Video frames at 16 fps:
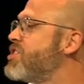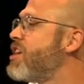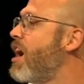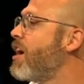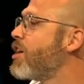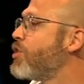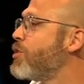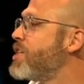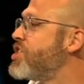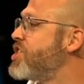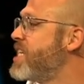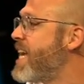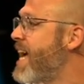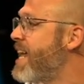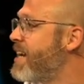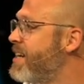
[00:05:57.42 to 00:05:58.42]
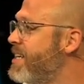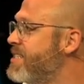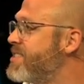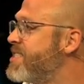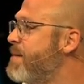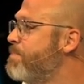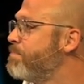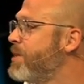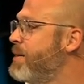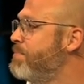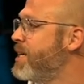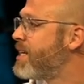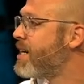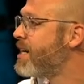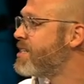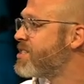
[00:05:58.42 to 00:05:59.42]
to start Christianity simply
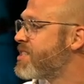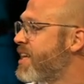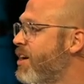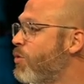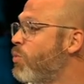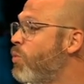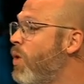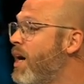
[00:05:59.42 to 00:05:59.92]
because there